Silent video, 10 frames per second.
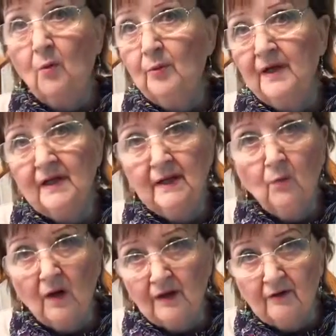really
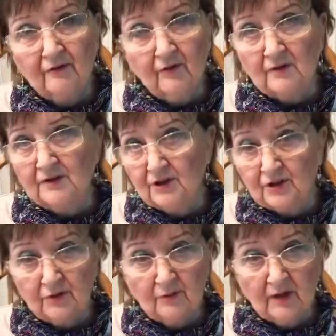wonderful to
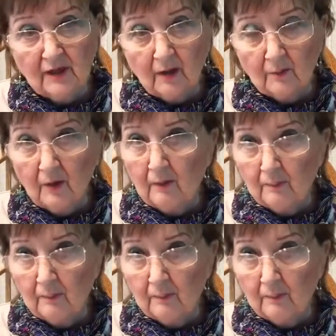do a